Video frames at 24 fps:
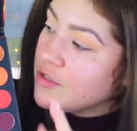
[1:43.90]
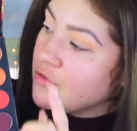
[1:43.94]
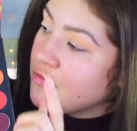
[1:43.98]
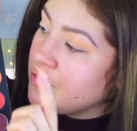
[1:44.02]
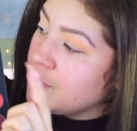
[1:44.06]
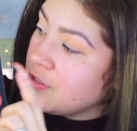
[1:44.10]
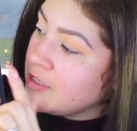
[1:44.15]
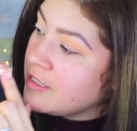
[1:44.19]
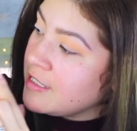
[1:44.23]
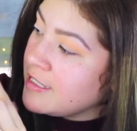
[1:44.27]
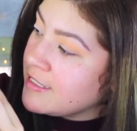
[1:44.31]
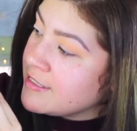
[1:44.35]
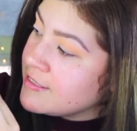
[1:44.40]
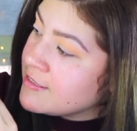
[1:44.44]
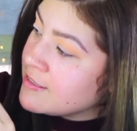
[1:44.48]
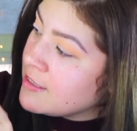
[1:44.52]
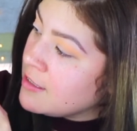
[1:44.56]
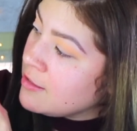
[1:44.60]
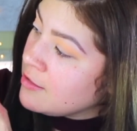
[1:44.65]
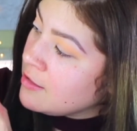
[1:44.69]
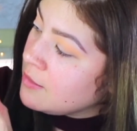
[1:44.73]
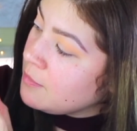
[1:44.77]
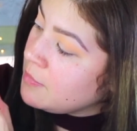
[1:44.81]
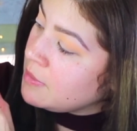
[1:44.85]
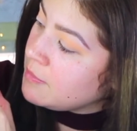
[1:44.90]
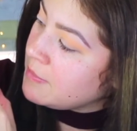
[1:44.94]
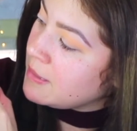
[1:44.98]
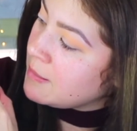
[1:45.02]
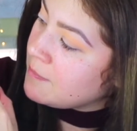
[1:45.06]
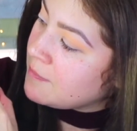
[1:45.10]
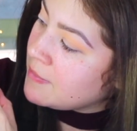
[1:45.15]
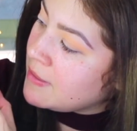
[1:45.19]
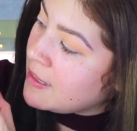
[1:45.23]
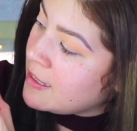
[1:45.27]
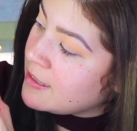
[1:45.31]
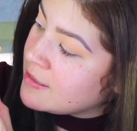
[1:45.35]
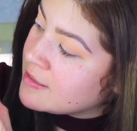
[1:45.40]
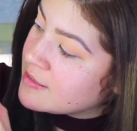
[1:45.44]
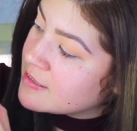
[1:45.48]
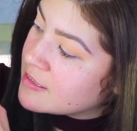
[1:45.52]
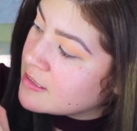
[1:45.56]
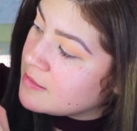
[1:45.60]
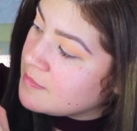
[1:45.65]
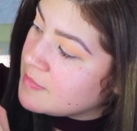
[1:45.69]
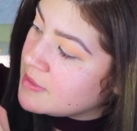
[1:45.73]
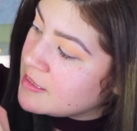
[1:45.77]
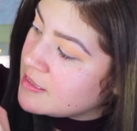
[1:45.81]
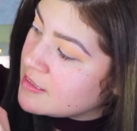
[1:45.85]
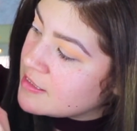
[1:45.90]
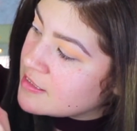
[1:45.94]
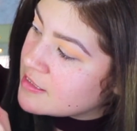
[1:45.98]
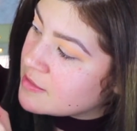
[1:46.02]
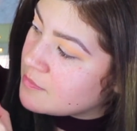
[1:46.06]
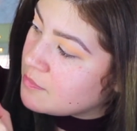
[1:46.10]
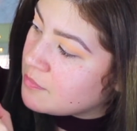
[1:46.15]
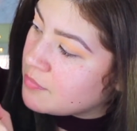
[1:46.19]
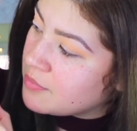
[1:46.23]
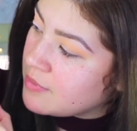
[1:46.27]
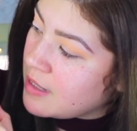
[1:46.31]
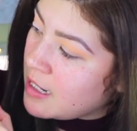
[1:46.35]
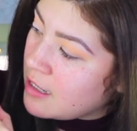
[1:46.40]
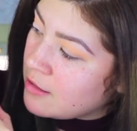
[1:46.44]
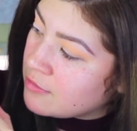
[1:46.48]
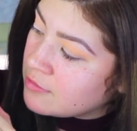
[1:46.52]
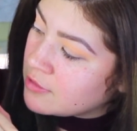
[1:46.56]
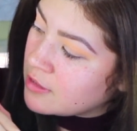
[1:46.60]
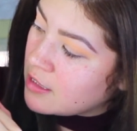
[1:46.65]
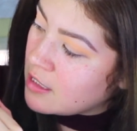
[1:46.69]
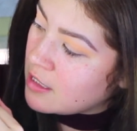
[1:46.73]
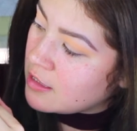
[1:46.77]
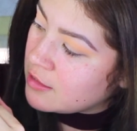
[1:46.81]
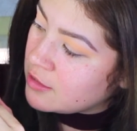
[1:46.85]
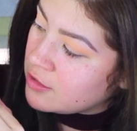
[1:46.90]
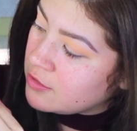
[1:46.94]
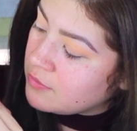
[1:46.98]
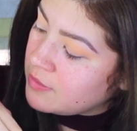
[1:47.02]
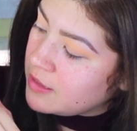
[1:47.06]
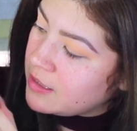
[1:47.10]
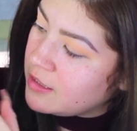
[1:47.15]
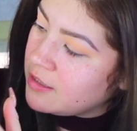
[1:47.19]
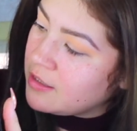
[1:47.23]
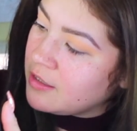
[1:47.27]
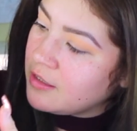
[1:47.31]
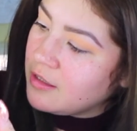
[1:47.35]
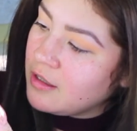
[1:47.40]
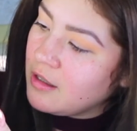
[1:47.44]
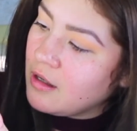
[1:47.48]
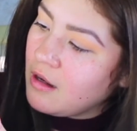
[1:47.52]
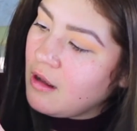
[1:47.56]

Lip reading: for the next color I'm going to be applying is going to be this brown color right here.